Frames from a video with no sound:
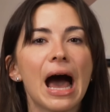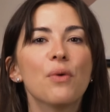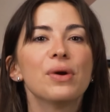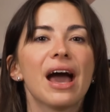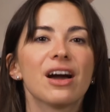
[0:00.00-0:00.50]

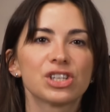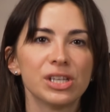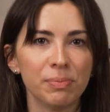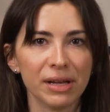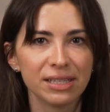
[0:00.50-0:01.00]
how we
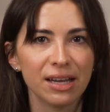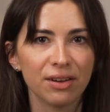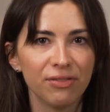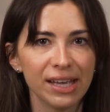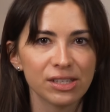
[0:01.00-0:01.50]
actually built an
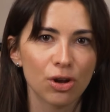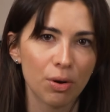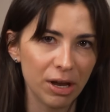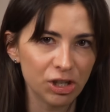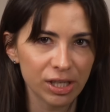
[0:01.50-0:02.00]
advanced
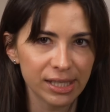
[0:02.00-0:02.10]
automation